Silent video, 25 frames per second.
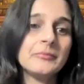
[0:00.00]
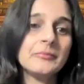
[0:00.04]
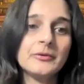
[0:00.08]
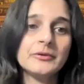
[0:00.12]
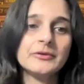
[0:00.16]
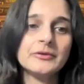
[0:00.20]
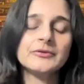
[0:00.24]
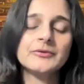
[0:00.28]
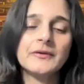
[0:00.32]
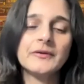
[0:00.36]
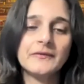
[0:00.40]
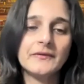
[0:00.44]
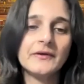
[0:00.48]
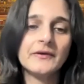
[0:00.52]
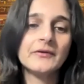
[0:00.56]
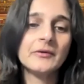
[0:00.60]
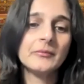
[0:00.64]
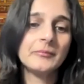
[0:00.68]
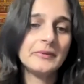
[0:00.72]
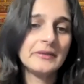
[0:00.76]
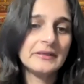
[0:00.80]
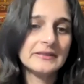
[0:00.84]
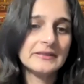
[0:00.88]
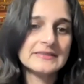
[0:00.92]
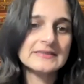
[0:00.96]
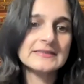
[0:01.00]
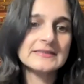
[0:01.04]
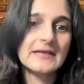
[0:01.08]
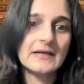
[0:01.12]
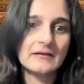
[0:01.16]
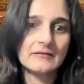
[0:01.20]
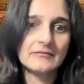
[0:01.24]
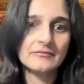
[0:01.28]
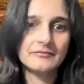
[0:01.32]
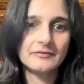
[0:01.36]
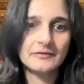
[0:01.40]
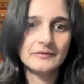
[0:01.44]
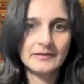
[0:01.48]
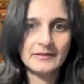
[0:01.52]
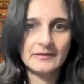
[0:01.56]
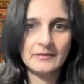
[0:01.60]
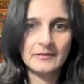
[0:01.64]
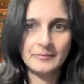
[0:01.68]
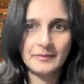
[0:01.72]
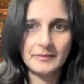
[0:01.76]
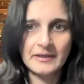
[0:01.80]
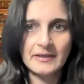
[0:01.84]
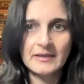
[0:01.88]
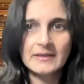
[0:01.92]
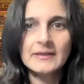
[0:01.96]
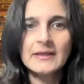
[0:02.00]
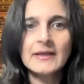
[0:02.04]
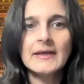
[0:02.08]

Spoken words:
poetry therapy itself a little bit.